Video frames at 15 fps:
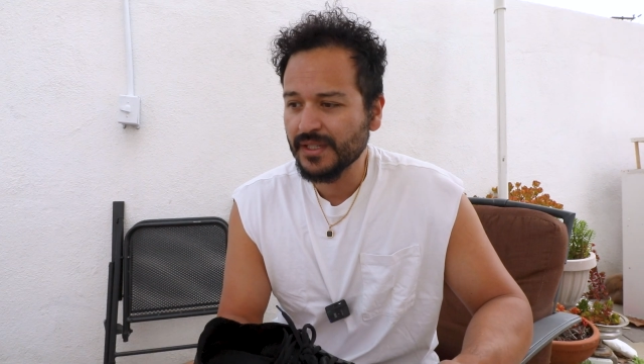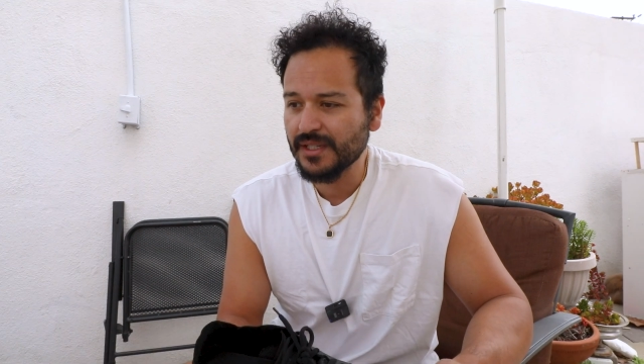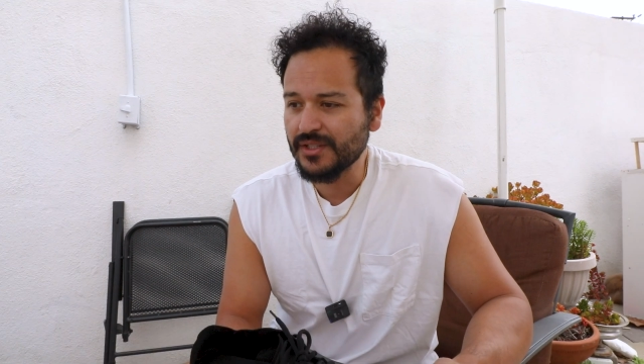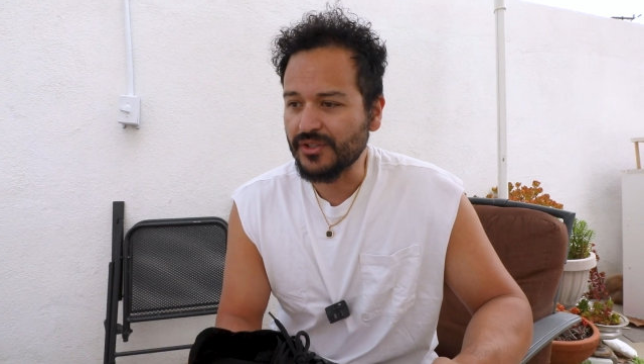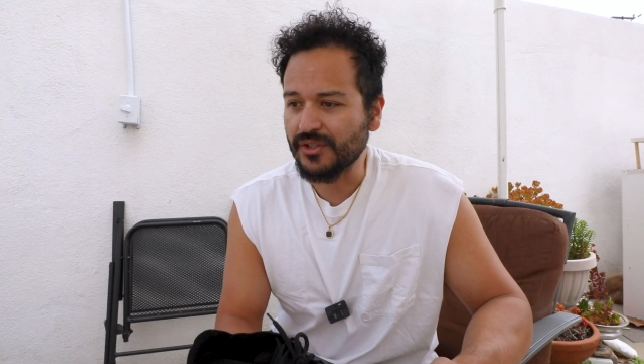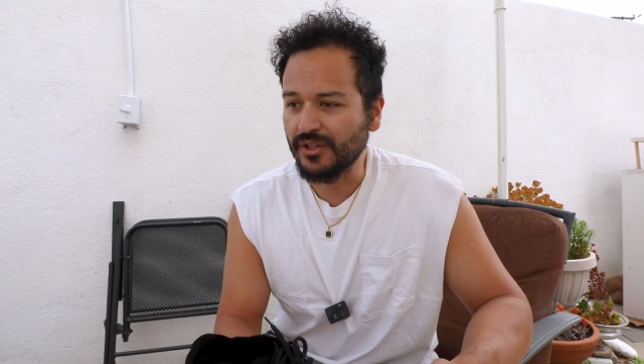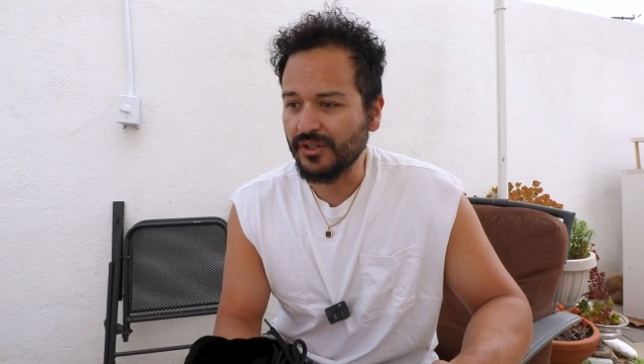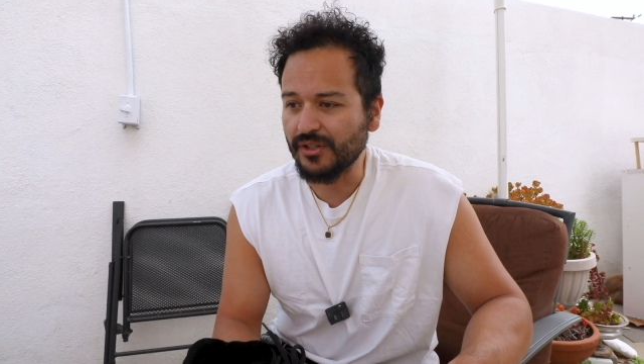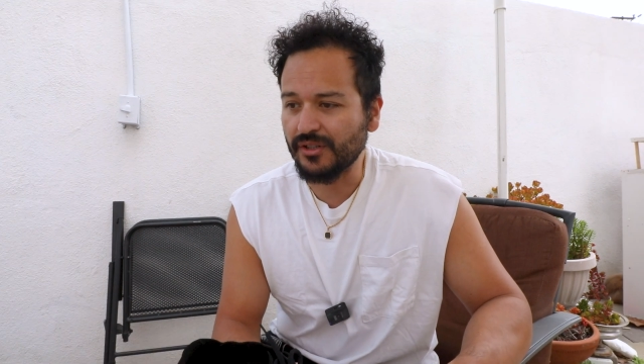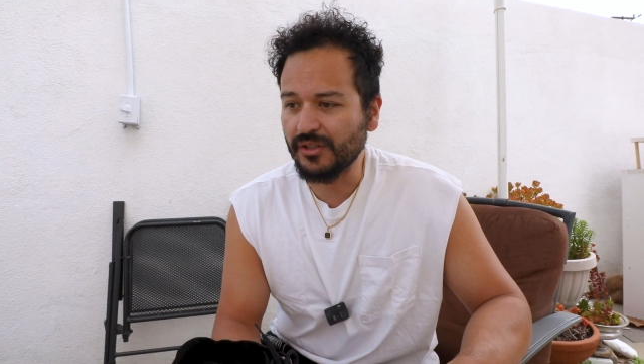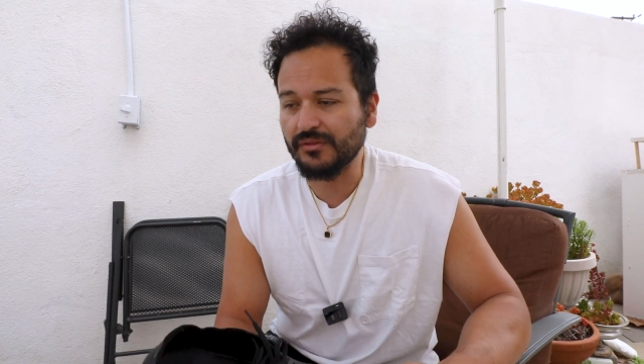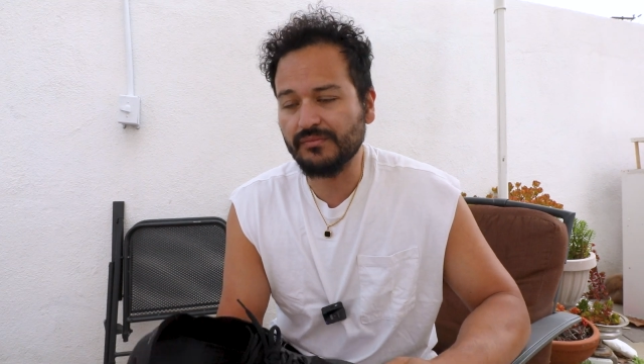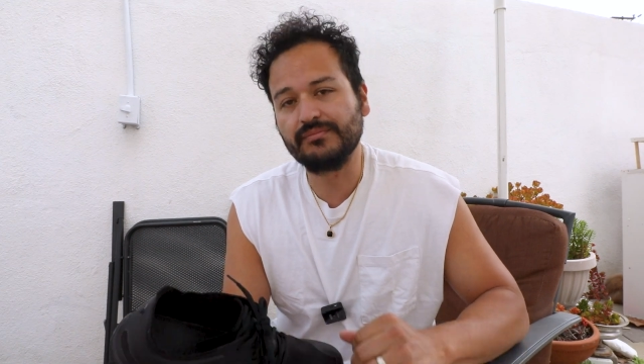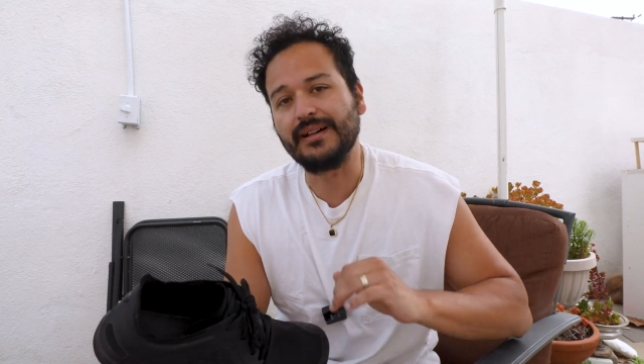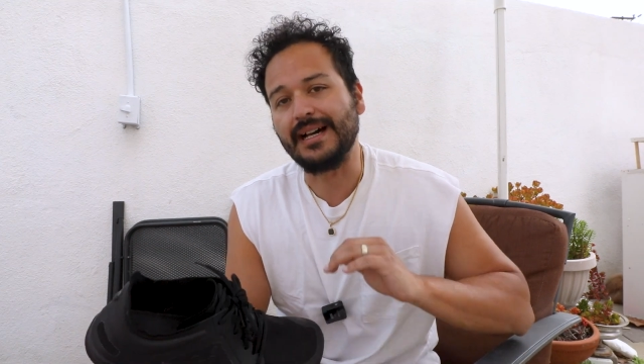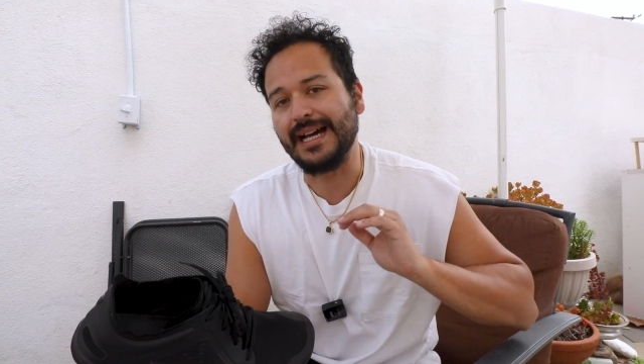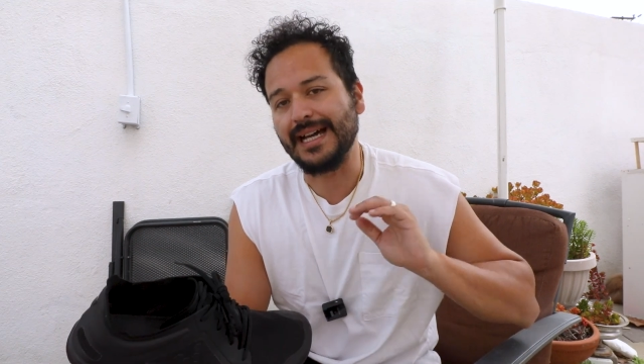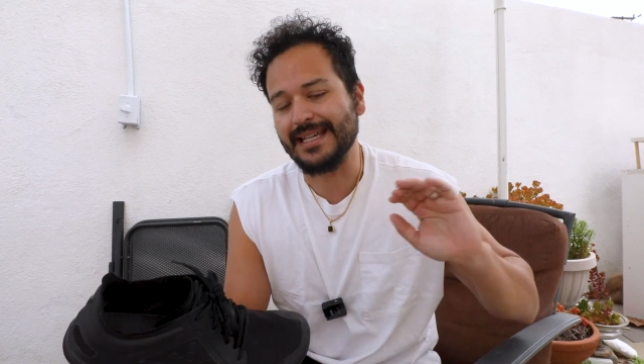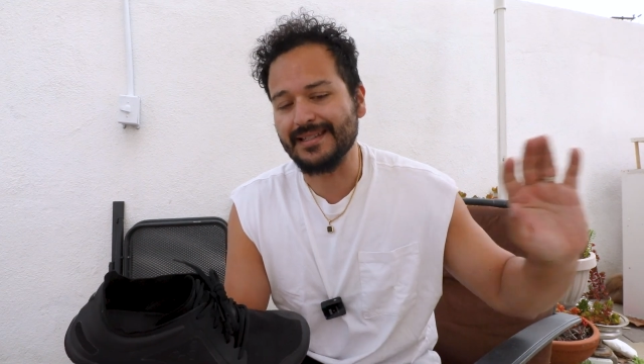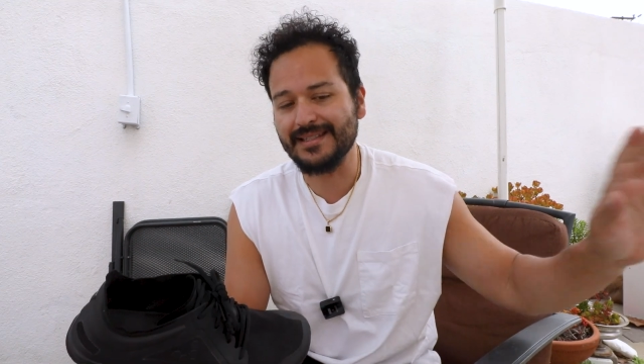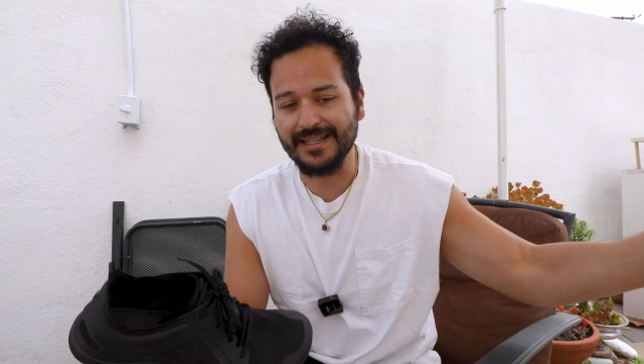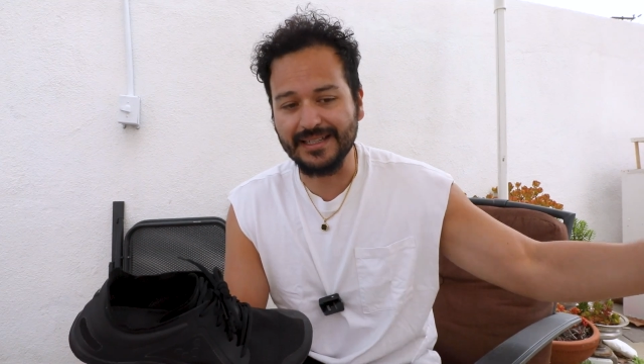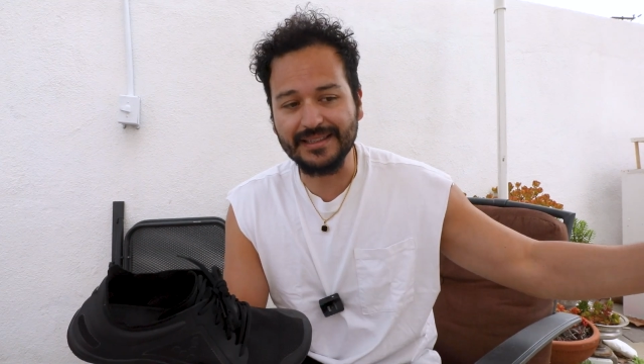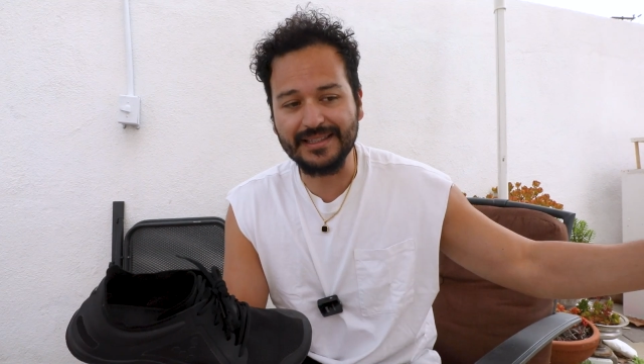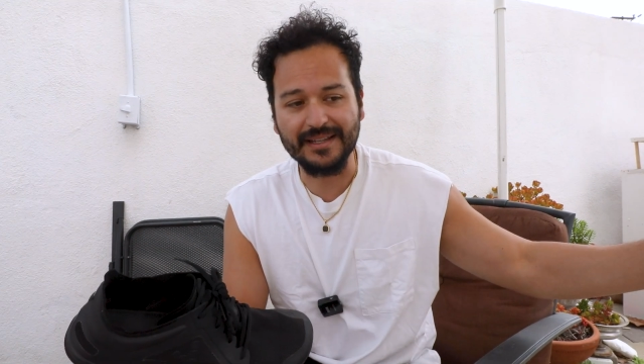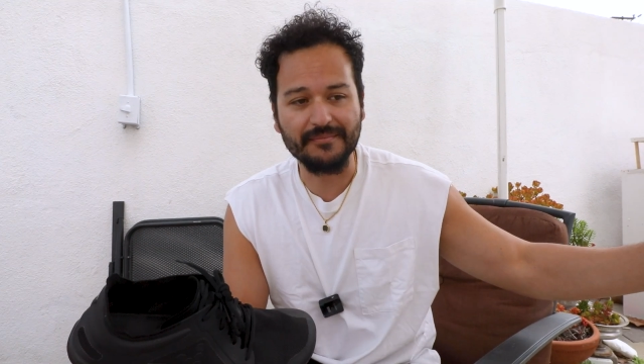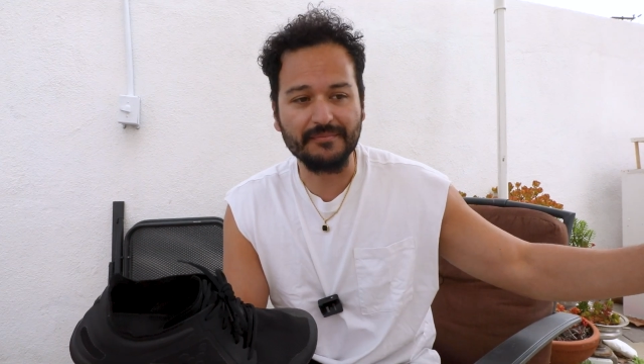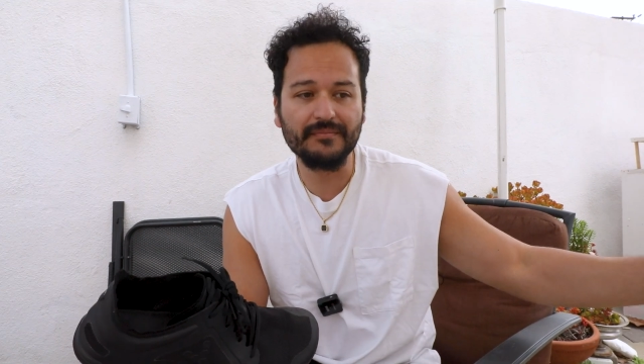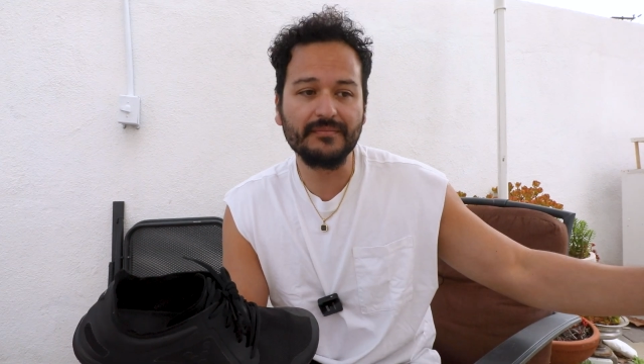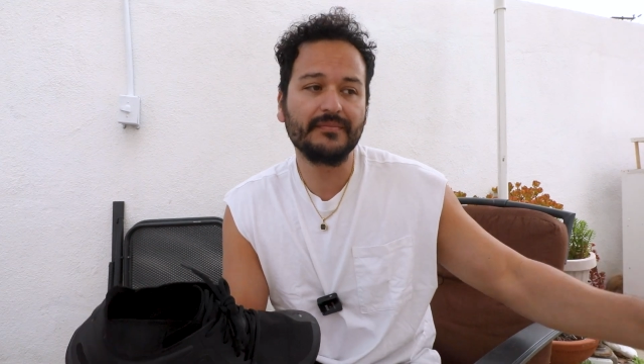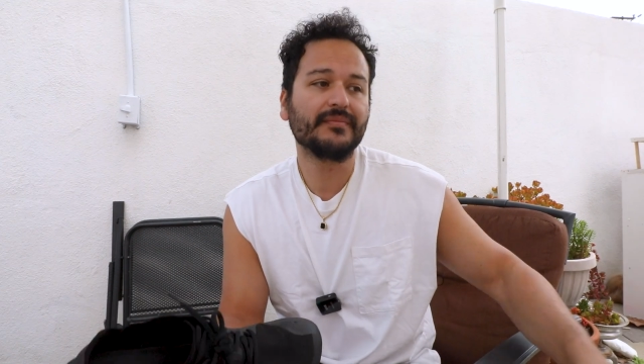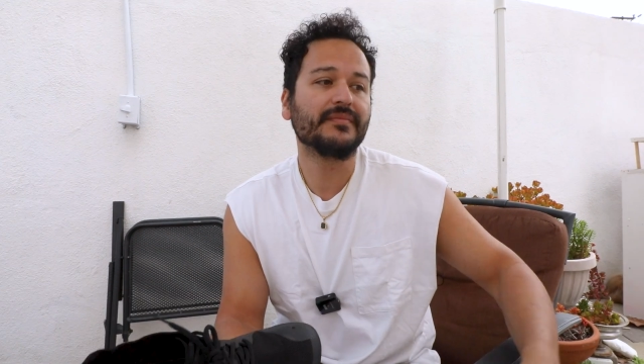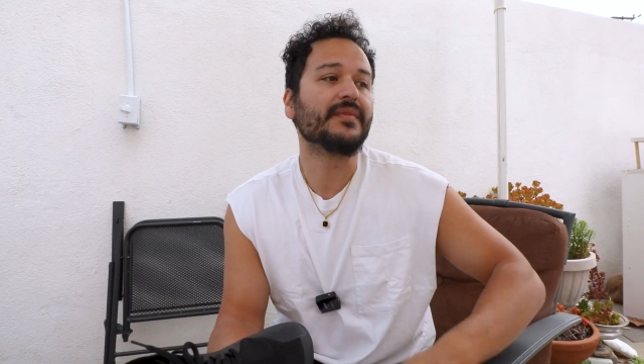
So I sent them.